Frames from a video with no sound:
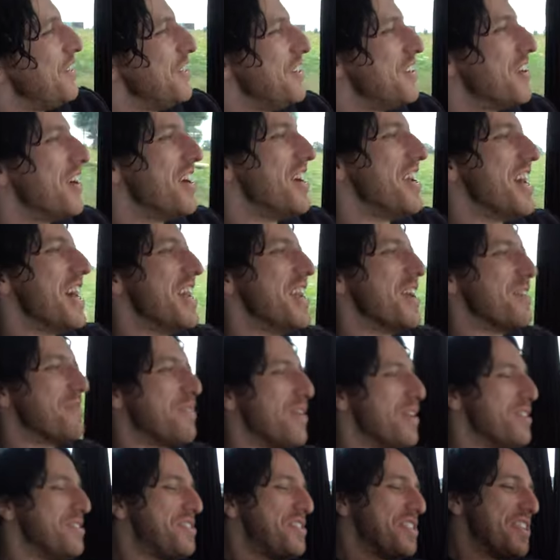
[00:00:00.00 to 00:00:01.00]
you don't end up
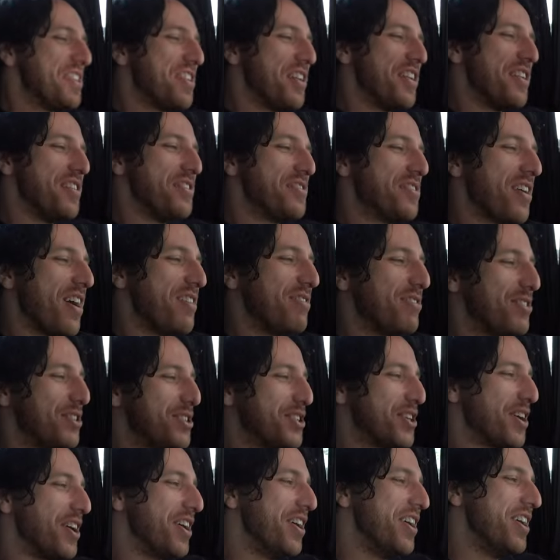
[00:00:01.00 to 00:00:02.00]
hosting your own travel
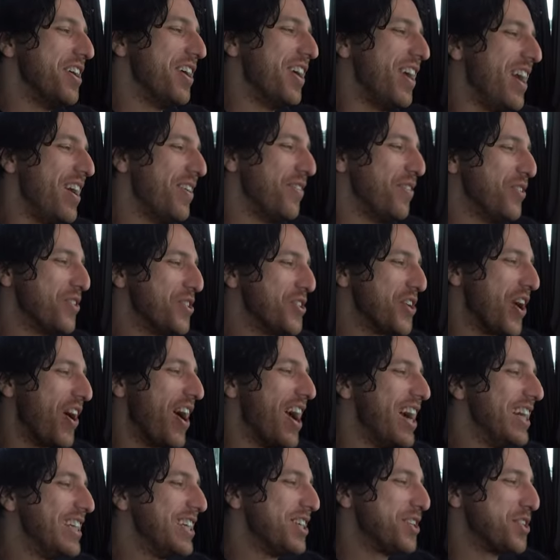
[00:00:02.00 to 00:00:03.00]
show, I will
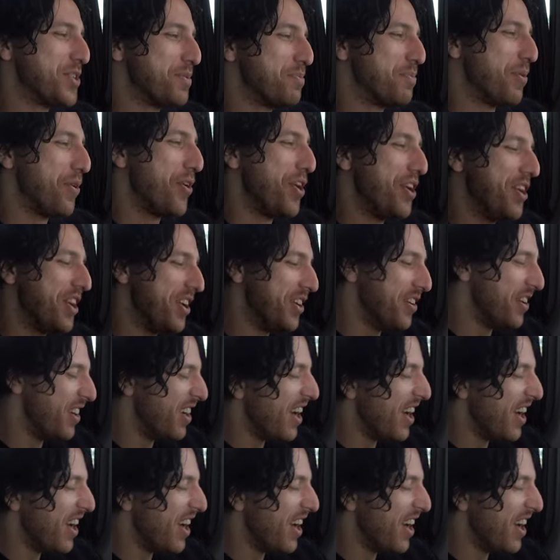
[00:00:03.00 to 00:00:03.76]
die disappointed.